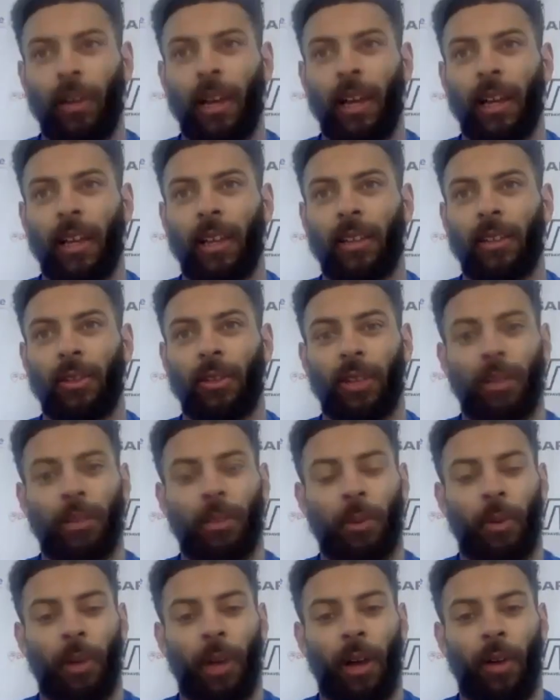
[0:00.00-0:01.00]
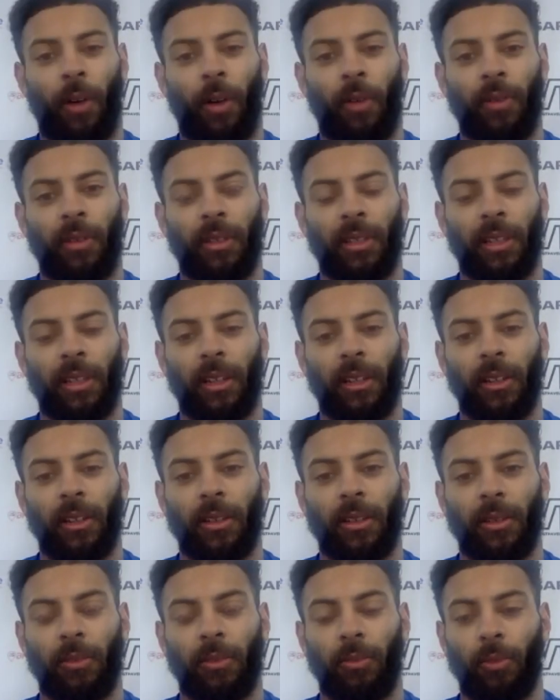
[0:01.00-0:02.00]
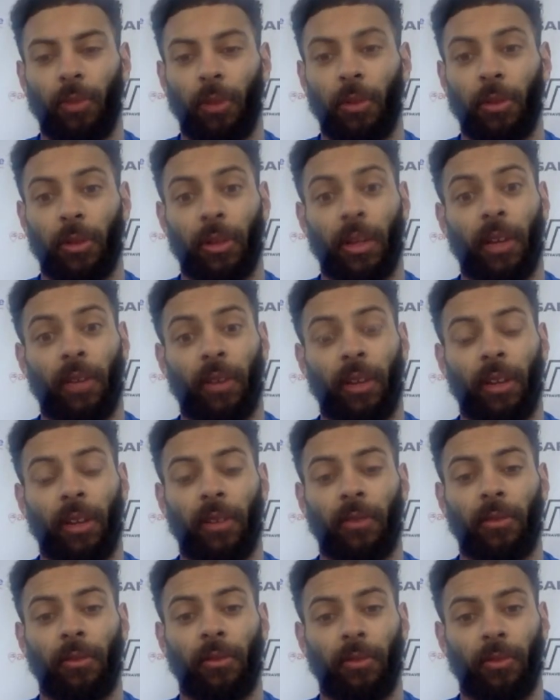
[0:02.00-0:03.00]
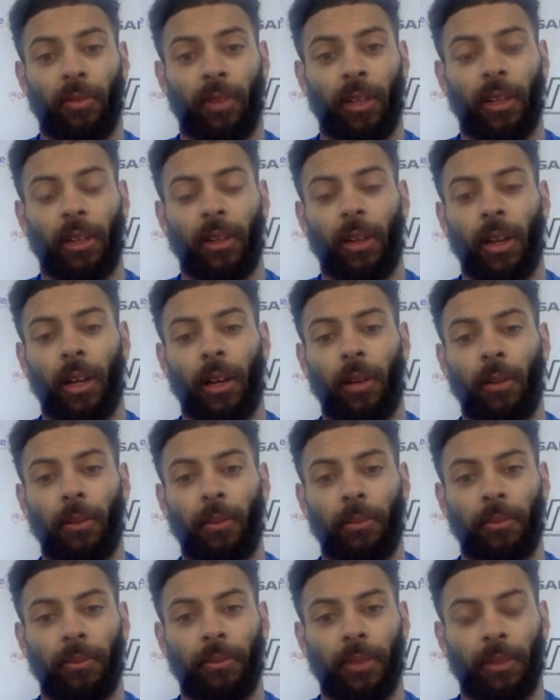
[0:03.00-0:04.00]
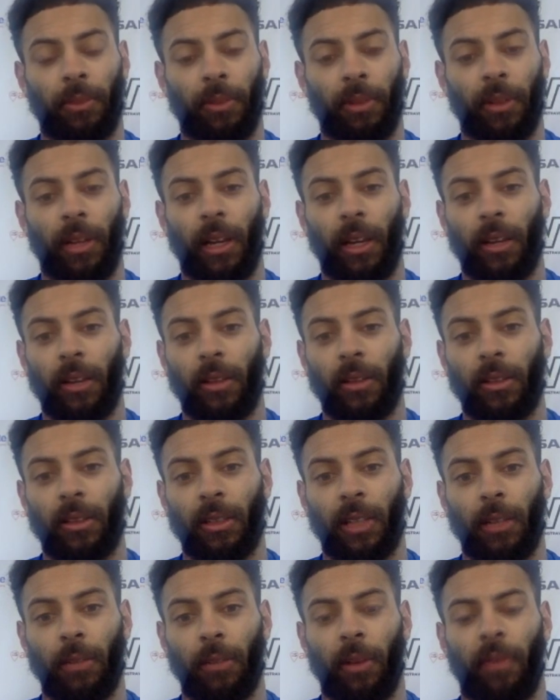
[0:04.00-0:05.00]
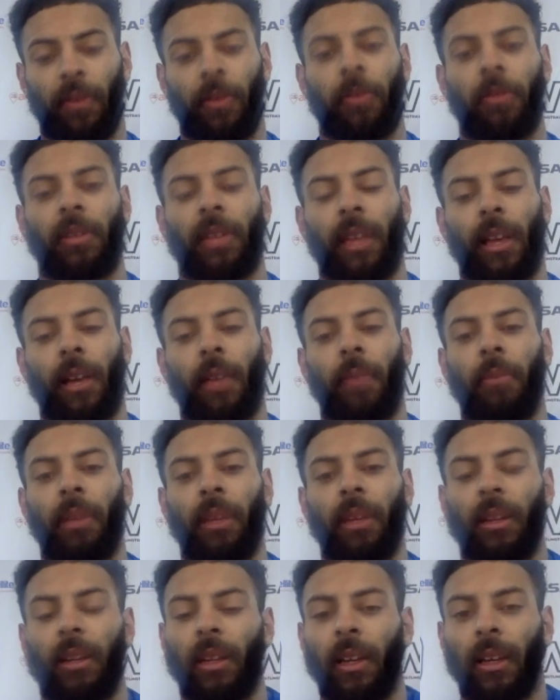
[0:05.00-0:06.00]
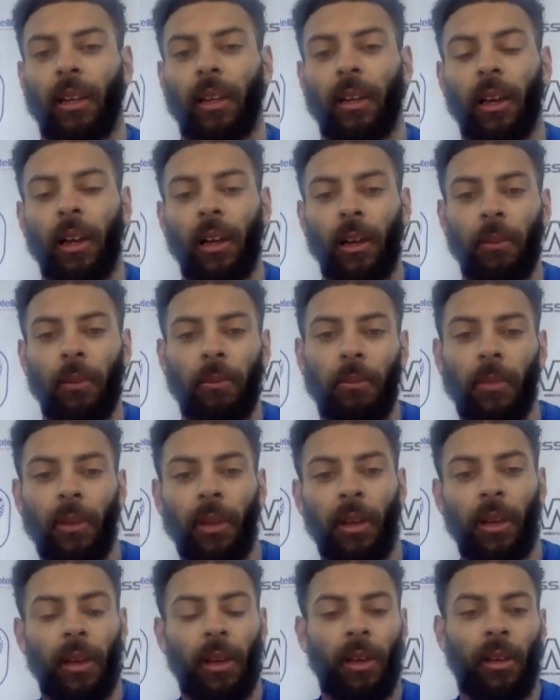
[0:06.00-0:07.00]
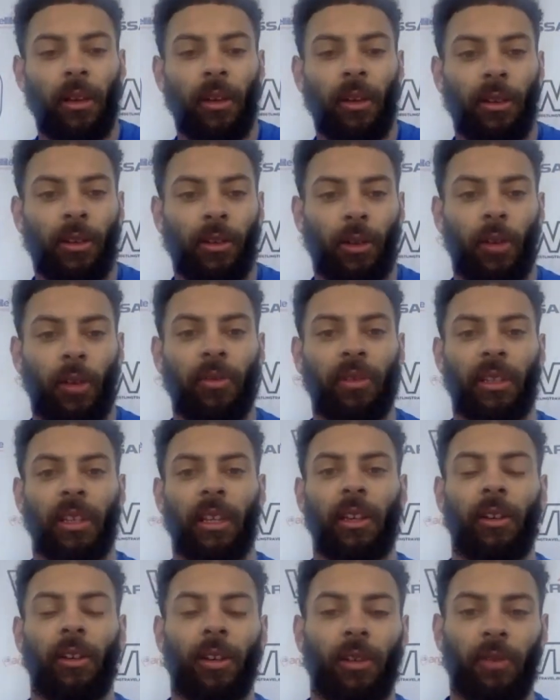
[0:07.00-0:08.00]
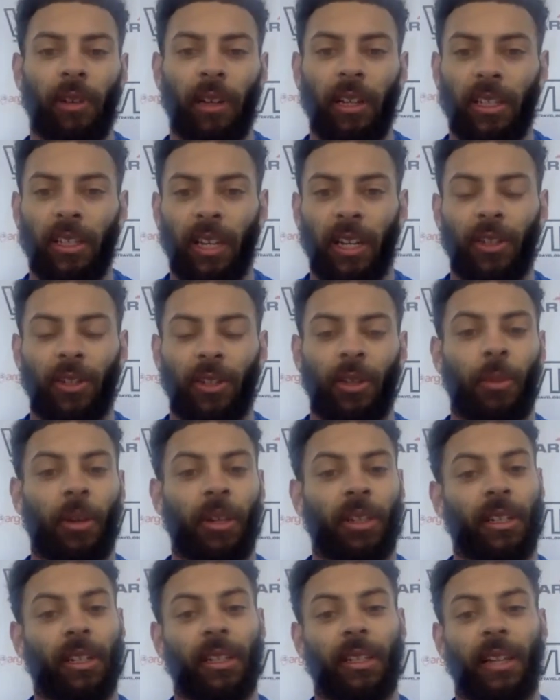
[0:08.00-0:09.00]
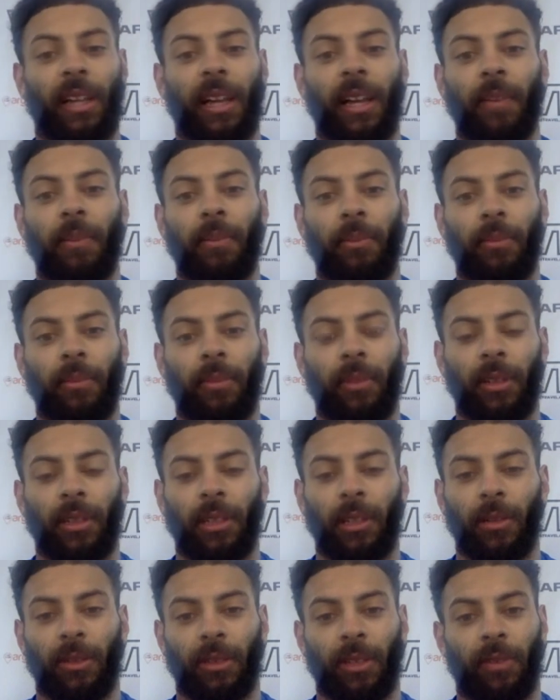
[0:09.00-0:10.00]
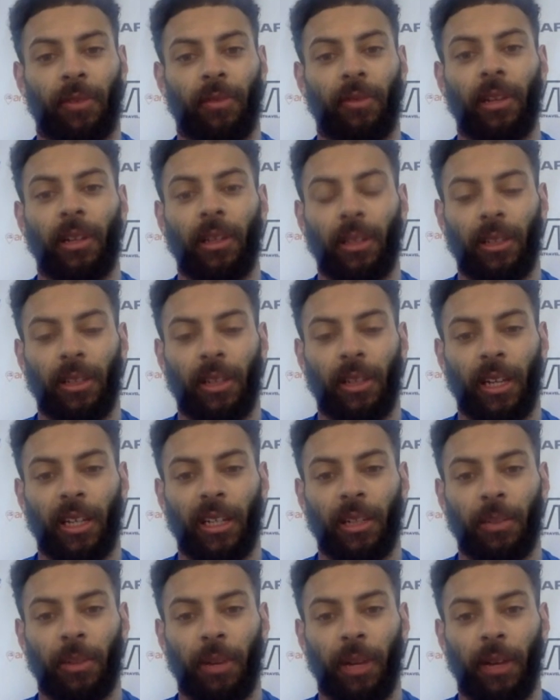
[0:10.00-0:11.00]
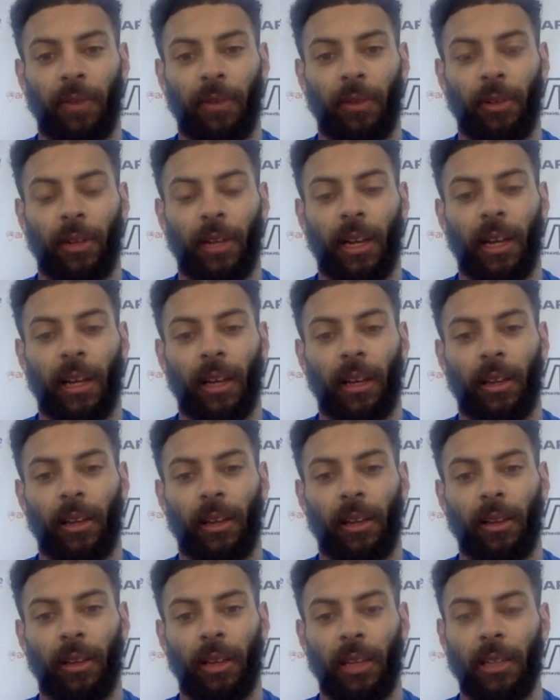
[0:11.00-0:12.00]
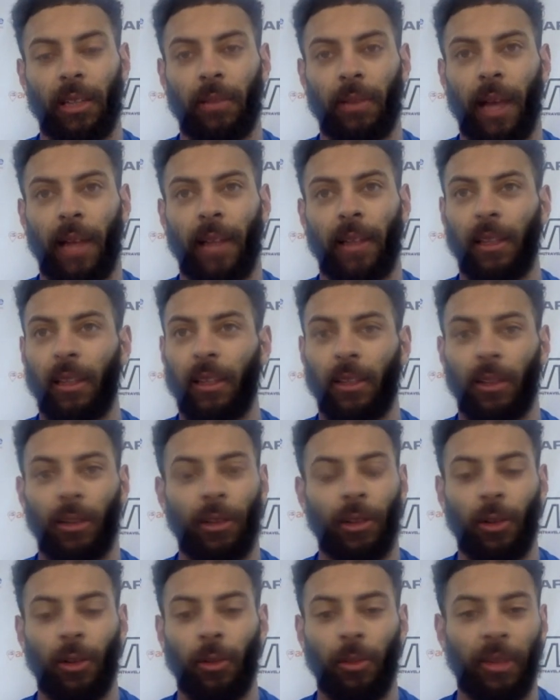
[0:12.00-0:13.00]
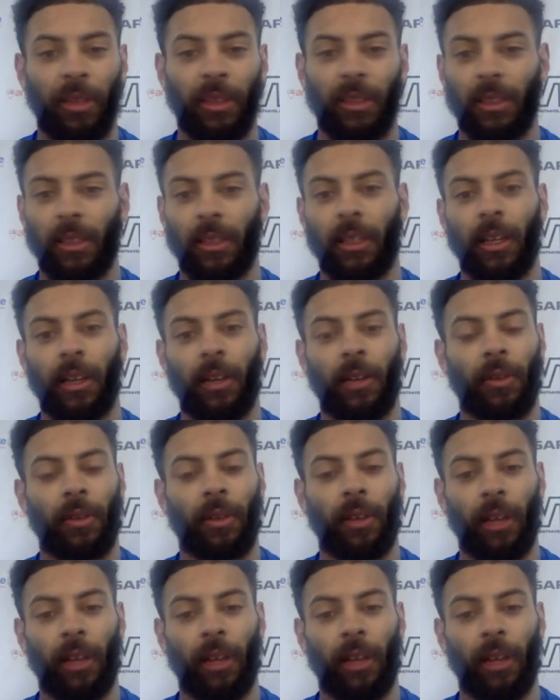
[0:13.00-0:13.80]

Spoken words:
like it's took him a while, obviously, because we was on that running spree, like you just said. I think it was 8 unbeaten again, so obviously he couldn't really change too much at the time because there was nothing really to change. But I feel like he's adding his own little bits in now.